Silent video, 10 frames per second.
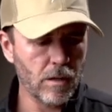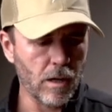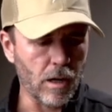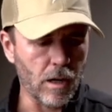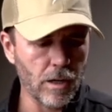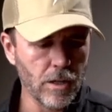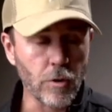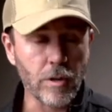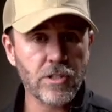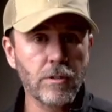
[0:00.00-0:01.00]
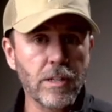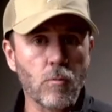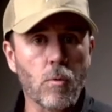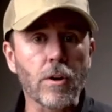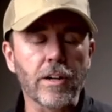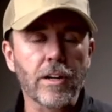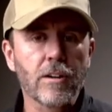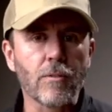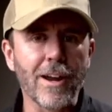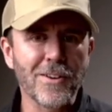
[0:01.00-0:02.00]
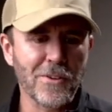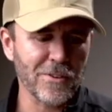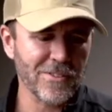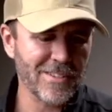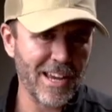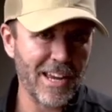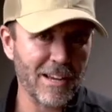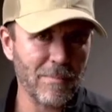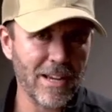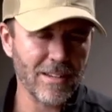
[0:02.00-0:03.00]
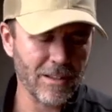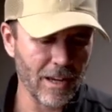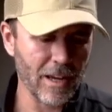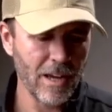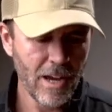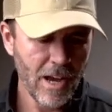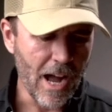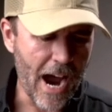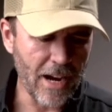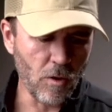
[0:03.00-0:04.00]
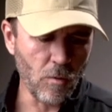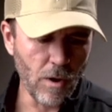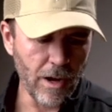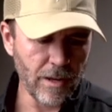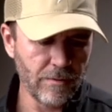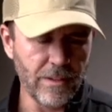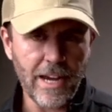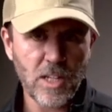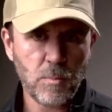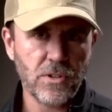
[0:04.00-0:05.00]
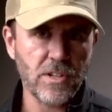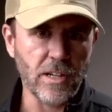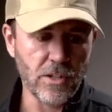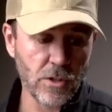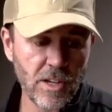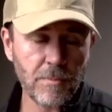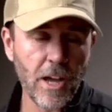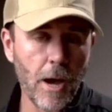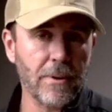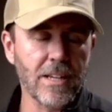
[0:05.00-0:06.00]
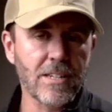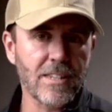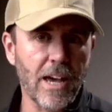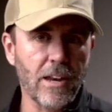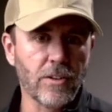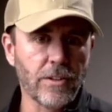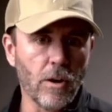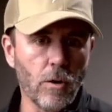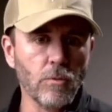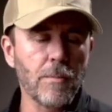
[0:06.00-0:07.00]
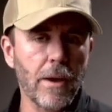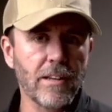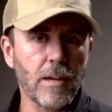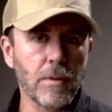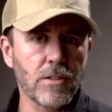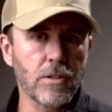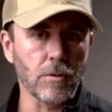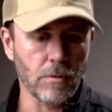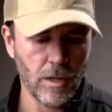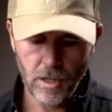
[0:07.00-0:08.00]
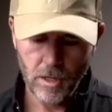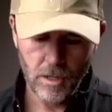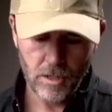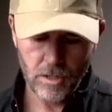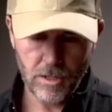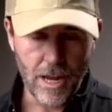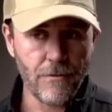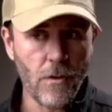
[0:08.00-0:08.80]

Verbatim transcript: uh, you're excluding work, right? You're saying basically, I don't want X percentage. There are some companies that only pay W 2. State